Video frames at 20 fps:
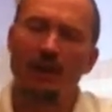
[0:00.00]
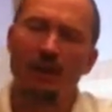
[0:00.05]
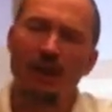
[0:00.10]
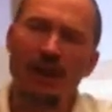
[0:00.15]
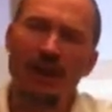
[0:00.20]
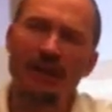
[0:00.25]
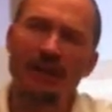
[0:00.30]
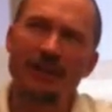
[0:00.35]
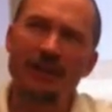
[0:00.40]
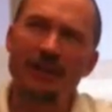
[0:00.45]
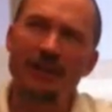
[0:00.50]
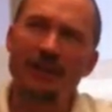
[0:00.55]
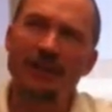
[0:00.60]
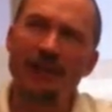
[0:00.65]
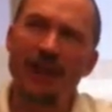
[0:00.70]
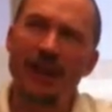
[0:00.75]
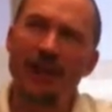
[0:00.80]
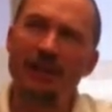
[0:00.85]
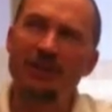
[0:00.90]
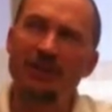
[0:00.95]
What I
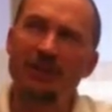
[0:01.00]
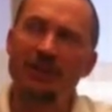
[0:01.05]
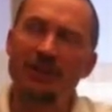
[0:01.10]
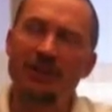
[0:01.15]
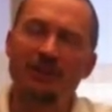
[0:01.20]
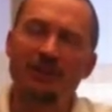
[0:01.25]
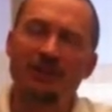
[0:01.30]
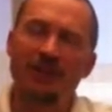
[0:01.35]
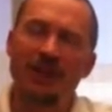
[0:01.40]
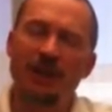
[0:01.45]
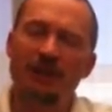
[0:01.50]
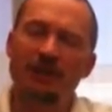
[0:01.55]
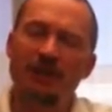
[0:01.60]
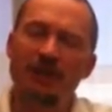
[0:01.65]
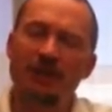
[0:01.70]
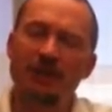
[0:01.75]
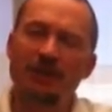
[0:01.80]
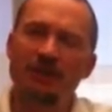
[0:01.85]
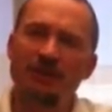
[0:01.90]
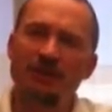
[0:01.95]
like to do sometimes
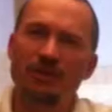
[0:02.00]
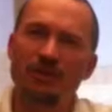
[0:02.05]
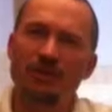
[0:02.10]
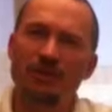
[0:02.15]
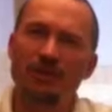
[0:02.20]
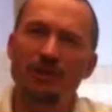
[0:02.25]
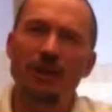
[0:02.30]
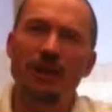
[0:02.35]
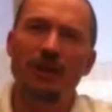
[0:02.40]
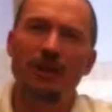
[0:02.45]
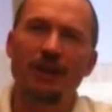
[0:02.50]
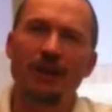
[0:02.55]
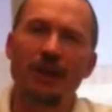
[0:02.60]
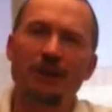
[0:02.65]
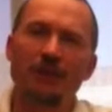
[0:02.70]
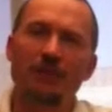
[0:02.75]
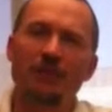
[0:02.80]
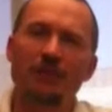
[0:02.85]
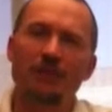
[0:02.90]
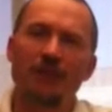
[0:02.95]
also is to write a
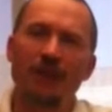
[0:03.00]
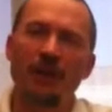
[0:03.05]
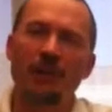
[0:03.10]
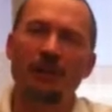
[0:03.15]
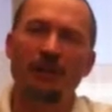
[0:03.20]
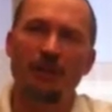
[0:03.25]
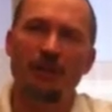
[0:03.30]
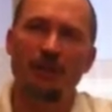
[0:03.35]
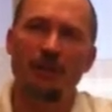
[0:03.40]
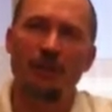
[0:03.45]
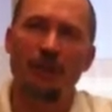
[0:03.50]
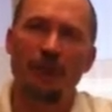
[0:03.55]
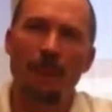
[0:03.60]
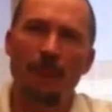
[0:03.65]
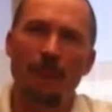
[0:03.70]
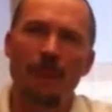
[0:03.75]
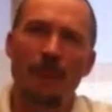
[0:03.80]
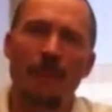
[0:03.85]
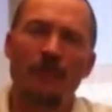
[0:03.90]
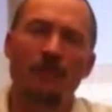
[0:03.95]
conference paper
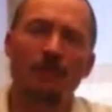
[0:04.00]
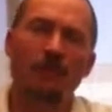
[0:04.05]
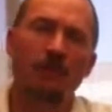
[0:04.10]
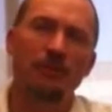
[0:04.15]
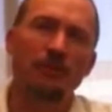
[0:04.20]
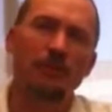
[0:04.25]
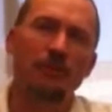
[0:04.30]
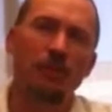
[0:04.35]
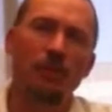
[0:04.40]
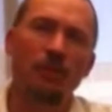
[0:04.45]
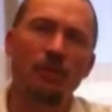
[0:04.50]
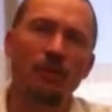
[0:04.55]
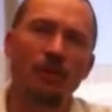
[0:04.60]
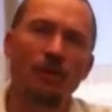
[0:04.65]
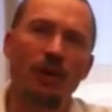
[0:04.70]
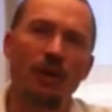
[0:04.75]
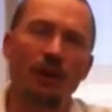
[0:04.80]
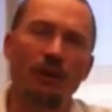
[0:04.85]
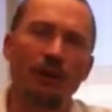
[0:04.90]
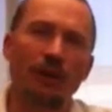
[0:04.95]

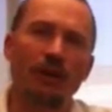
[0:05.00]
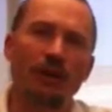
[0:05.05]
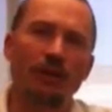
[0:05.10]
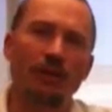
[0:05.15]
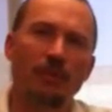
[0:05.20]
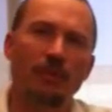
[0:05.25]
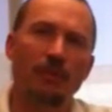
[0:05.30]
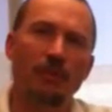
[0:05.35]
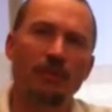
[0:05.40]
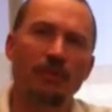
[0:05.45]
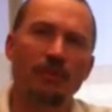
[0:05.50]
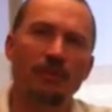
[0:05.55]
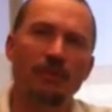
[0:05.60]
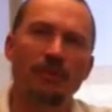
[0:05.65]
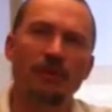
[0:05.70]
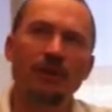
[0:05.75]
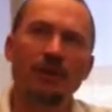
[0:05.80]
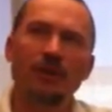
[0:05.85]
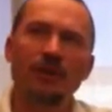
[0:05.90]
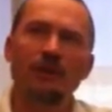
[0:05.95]
before I write the
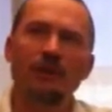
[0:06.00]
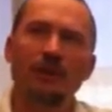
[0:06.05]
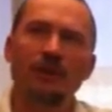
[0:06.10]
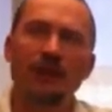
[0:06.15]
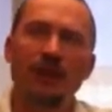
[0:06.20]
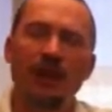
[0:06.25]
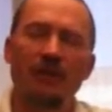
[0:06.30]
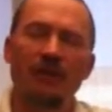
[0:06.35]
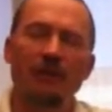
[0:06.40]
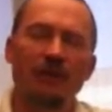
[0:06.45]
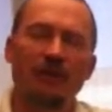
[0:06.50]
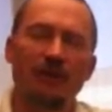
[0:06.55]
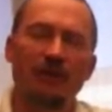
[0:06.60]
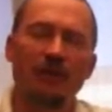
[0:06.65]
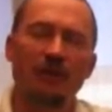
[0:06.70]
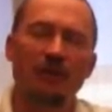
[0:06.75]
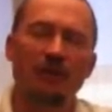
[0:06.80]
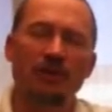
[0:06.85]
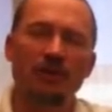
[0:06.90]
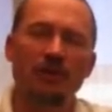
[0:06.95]
proposal, because conference
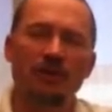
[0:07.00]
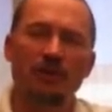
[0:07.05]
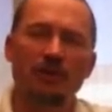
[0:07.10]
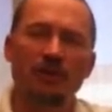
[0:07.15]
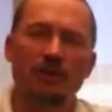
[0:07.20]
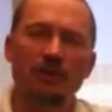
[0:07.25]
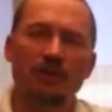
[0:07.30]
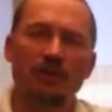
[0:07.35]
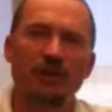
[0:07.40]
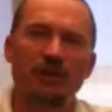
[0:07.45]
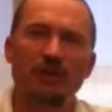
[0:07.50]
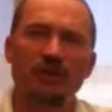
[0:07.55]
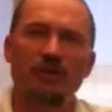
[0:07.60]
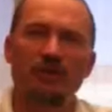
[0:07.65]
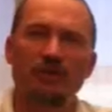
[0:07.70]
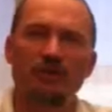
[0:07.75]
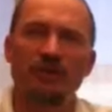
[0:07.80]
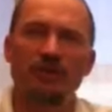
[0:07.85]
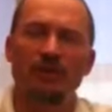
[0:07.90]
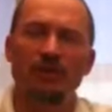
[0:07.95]
papers, you can usually get
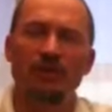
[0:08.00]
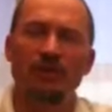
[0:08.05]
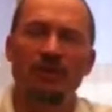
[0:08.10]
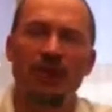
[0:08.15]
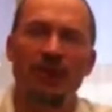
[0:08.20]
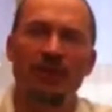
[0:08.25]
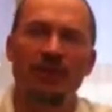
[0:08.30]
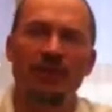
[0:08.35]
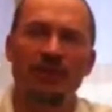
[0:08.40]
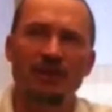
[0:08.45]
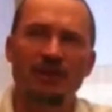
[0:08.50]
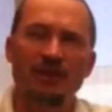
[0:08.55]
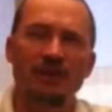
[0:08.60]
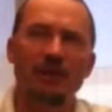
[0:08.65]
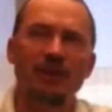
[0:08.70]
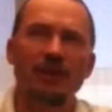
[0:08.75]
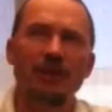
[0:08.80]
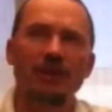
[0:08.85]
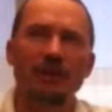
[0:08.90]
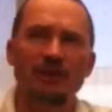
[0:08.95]
those turned around and
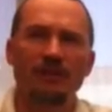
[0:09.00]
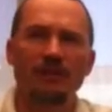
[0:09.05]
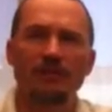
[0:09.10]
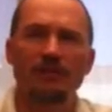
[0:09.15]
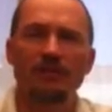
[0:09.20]
submitted